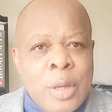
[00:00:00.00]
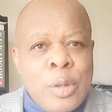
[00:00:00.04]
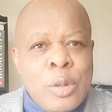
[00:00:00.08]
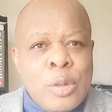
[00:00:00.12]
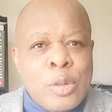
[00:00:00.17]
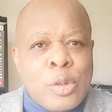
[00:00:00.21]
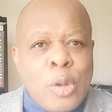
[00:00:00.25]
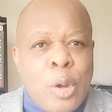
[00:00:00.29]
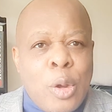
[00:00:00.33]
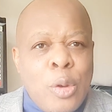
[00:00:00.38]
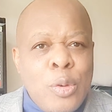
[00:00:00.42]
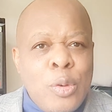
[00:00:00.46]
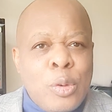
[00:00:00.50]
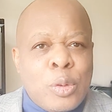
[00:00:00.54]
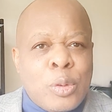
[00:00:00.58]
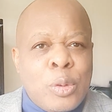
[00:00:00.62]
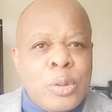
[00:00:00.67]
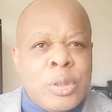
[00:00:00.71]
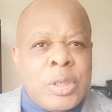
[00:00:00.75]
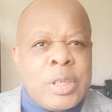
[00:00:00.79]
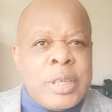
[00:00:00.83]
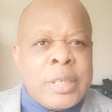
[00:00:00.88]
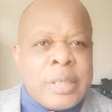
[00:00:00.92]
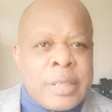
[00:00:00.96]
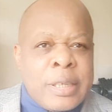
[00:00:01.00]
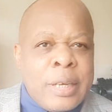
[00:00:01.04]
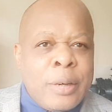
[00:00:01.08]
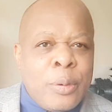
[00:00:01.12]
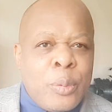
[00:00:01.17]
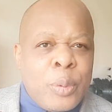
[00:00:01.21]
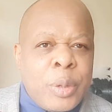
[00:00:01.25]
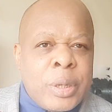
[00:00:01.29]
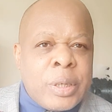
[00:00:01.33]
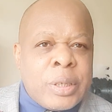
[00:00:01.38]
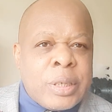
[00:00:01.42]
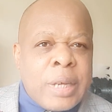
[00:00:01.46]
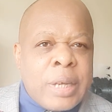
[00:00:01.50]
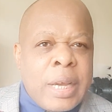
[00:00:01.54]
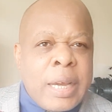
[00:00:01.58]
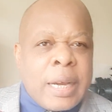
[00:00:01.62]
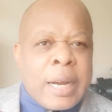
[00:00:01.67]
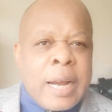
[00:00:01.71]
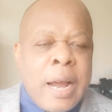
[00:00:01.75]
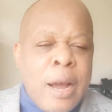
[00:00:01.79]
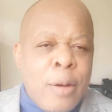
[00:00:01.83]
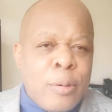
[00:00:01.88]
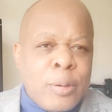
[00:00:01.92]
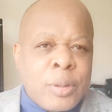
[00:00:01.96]
So you should distinguish a
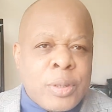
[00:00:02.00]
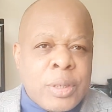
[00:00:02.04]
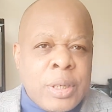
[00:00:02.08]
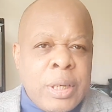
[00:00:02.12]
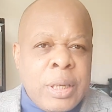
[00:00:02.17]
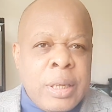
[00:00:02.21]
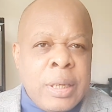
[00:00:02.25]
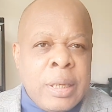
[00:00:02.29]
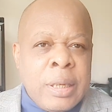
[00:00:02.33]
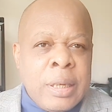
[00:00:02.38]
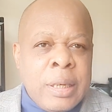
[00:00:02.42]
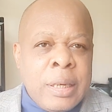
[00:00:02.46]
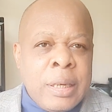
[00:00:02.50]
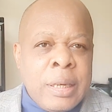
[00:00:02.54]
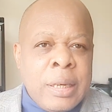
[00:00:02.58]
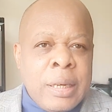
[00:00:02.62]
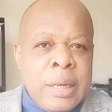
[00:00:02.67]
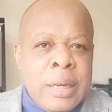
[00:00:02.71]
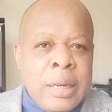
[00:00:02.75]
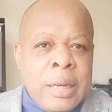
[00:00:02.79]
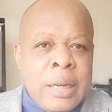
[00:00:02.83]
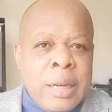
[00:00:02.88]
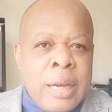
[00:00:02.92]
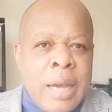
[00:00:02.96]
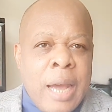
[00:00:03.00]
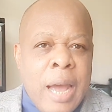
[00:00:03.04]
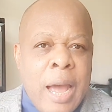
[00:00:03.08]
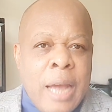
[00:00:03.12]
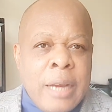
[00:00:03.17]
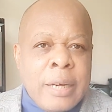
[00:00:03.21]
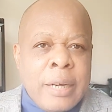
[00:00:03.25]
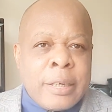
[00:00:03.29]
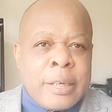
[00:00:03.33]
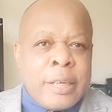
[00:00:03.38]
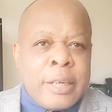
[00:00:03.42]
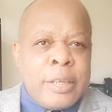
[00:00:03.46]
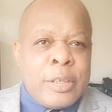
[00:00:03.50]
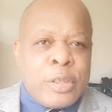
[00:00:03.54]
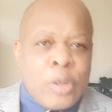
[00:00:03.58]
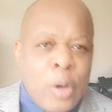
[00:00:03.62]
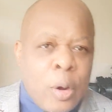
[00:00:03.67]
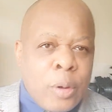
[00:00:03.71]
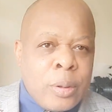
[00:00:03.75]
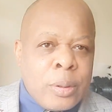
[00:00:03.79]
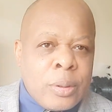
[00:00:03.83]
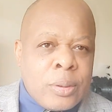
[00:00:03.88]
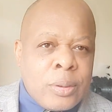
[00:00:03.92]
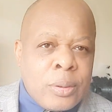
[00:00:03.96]
country and
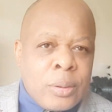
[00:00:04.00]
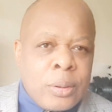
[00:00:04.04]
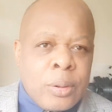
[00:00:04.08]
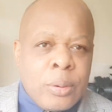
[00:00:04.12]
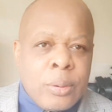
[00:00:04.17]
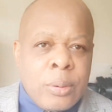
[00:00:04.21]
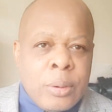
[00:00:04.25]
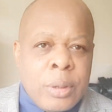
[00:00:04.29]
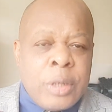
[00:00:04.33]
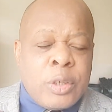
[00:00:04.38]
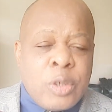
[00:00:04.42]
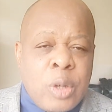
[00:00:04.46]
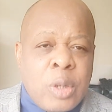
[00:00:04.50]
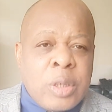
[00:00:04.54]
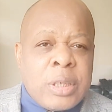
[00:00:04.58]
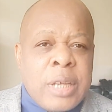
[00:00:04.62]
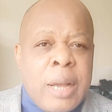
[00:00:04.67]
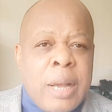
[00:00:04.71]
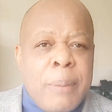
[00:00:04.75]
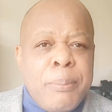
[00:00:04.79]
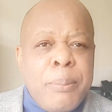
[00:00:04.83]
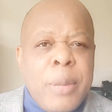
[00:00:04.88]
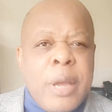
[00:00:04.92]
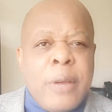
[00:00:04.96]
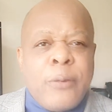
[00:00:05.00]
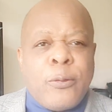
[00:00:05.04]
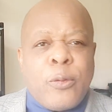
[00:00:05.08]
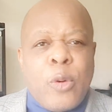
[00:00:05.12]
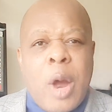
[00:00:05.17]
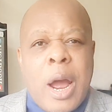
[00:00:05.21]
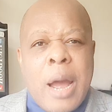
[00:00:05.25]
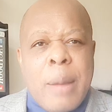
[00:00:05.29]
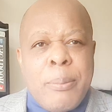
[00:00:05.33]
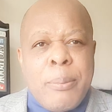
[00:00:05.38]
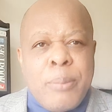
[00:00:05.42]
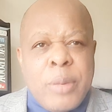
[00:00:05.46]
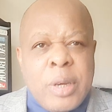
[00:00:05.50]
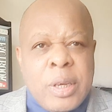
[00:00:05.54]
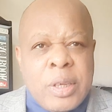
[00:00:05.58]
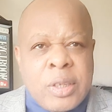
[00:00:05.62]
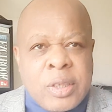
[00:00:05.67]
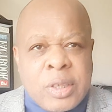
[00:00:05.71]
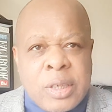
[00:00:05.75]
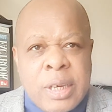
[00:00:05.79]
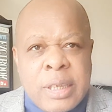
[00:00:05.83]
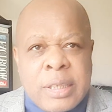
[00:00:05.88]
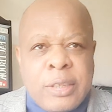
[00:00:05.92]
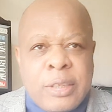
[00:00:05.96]
regions. Regions are meant for
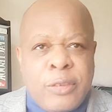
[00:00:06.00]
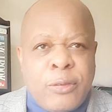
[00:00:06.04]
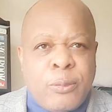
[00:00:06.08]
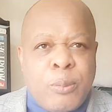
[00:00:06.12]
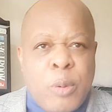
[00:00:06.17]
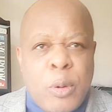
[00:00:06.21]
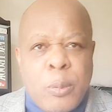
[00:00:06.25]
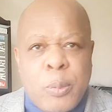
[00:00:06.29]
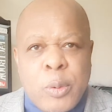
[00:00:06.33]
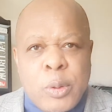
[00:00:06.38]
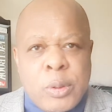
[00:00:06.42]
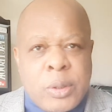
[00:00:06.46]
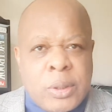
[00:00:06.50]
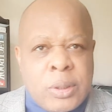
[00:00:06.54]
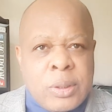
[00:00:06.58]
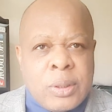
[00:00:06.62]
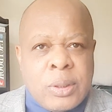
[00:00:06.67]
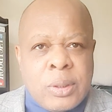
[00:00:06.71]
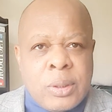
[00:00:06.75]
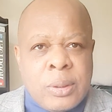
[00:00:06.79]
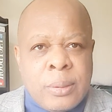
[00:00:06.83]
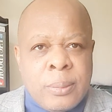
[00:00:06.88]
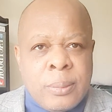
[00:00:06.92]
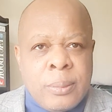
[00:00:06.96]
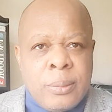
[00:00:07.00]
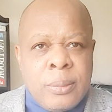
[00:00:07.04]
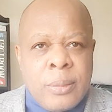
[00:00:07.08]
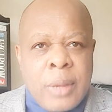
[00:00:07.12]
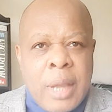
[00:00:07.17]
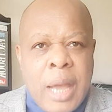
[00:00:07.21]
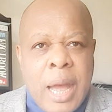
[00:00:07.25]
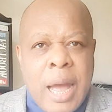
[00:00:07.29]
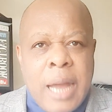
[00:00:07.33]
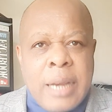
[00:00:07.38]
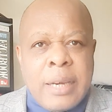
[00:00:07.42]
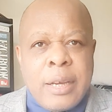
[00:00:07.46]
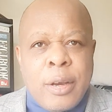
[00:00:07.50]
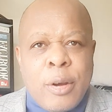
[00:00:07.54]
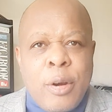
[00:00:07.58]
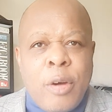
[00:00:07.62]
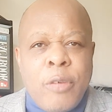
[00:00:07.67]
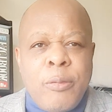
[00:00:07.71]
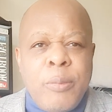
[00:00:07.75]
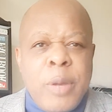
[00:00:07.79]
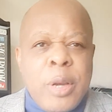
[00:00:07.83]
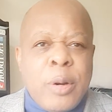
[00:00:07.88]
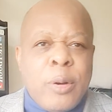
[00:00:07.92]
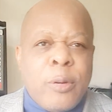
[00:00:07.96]
administrative purposes. And the
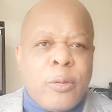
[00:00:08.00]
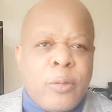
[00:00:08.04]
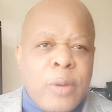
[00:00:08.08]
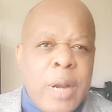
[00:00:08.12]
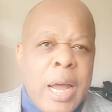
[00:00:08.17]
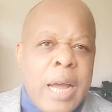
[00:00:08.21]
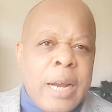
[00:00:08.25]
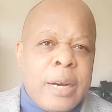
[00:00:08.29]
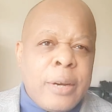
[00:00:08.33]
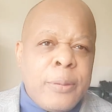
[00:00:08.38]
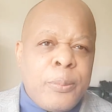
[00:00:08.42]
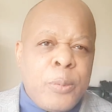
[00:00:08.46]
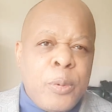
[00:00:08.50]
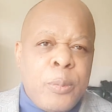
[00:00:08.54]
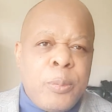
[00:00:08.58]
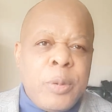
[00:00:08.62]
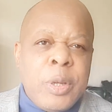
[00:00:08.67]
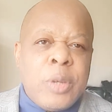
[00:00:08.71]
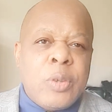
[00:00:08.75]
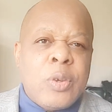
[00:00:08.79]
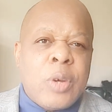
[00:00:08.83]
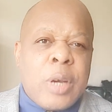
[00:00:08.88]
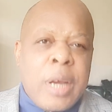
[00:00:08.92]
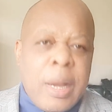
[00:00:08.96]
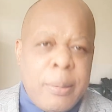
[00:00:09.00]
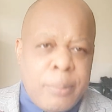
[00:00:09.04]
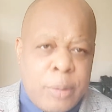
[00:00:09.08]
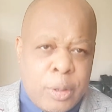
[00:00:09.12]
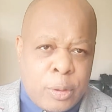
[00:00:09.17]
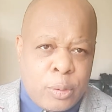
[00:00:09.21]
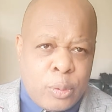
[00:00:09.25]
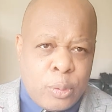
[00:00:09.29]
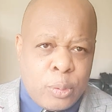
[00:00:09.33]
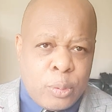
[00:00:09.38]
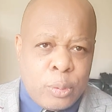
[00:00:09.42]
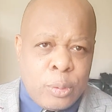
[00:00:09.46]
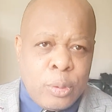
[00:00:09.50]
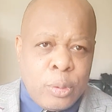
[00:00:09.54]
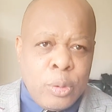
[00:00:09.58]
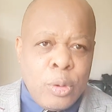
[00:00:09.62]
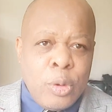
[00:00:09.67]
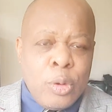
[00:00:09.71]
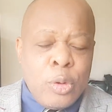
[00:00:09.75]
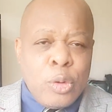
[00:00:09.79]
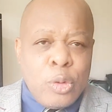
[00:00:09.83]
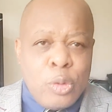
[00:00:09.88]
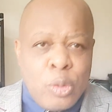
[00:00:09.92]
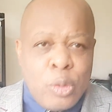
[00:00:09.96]
government of La République du Cameroun
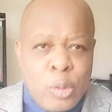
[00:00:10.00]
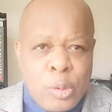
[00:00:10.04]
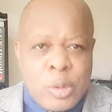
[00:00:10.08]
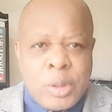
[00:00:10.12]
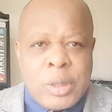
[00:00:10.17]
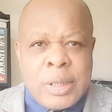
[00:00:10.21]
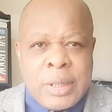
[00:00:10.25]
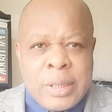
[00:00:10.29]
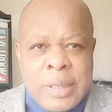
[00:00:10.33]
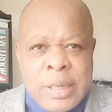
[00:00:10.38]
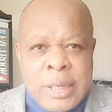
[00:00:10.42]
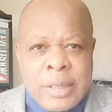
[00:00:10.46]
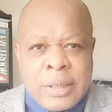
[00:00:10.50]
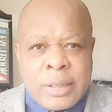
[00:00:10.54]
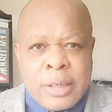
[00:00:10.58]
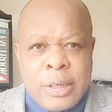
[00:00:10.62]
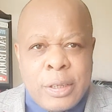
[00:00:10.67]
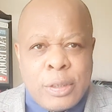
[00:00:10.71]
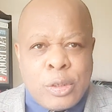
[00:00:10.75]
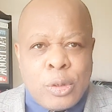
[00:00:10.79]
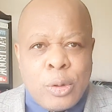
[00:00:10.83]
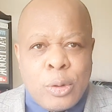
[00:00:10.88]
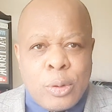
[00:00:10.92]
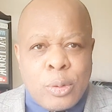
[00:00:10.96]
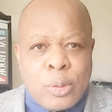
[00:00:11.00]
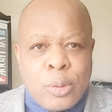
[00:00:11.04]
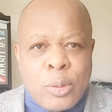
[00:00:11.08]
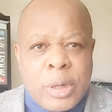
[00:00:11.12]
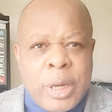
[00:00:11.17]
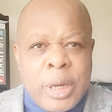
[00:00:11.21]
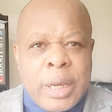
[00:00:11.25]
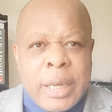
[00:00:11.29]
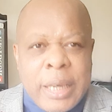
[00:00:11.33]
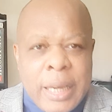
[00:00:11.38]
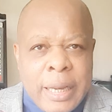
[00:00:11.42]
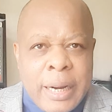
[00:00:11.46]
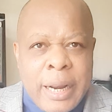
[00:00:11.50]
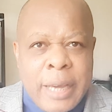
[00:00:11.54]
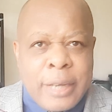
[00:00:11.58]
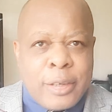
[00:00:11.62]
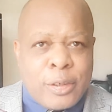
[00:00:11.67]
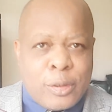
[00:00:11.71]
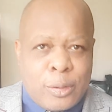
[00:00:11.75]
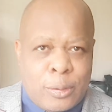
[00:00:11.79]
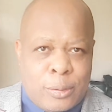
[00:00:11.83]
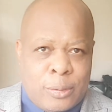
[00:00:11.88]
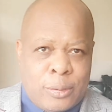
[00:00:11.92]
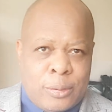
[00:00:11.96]
uses this region to rig
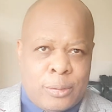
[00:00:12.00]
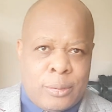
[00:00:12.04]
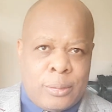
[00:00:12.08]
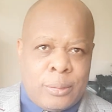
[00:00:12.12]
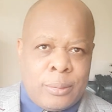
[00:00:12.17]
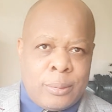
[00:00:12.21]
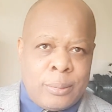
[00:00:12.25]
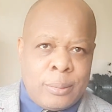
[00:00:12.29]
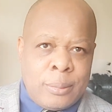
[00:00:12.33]
elections.